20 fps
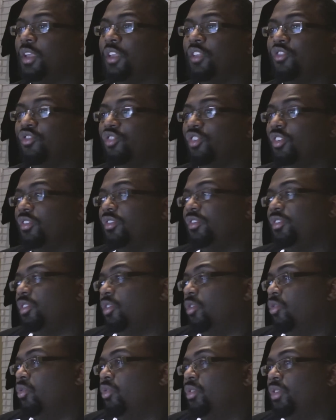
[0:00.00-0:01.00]
It's just
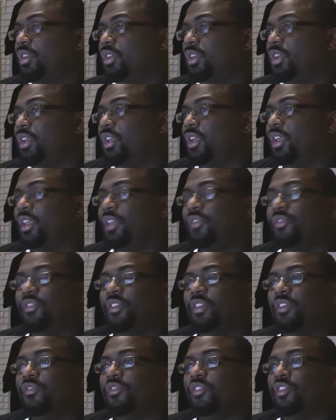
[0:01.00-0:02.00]

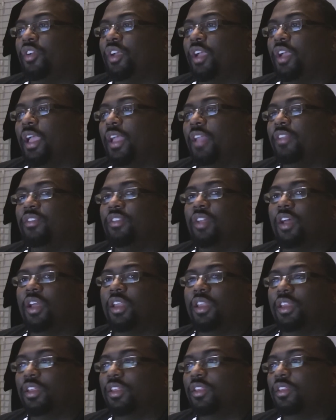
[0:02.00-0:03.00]
if your head's
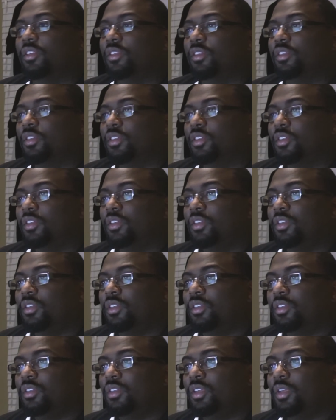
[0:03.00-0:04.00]
not in it,
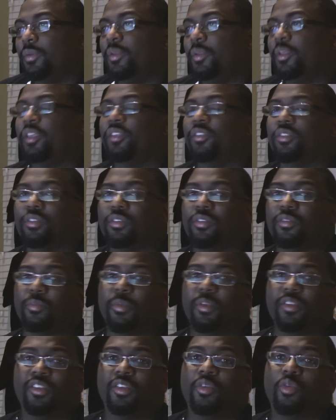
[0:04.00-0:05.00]
I mean he's
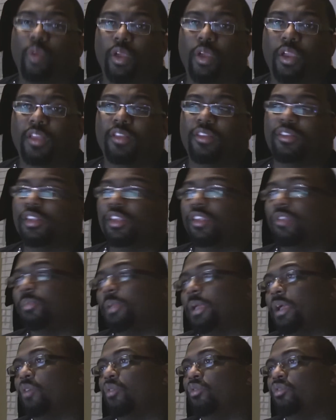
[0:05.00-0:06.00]
missing weight,
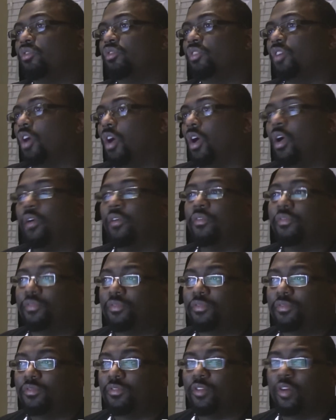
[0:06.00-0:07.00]
6 pounds
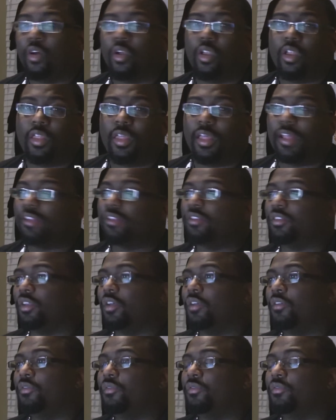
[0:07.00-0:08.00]
off, all of that
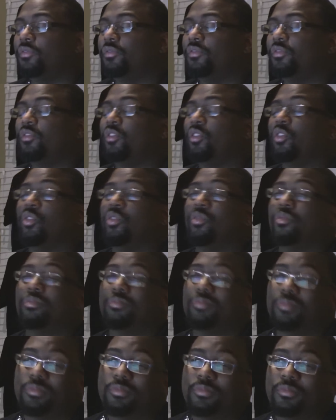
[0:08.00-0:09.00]
stuff. So
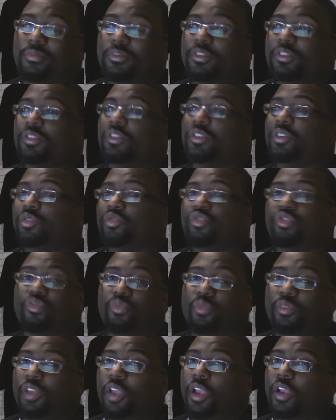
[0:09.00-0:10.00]

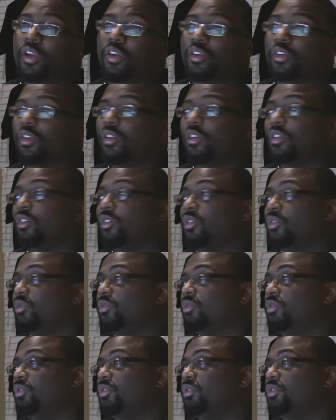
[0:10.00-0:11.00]
just retire, Doug.
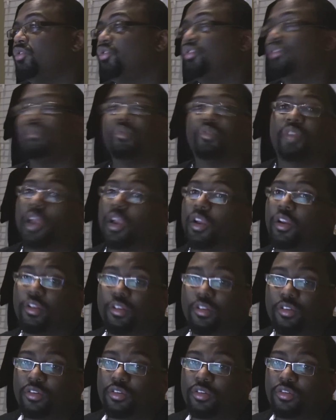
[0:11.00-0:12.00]
Just retire.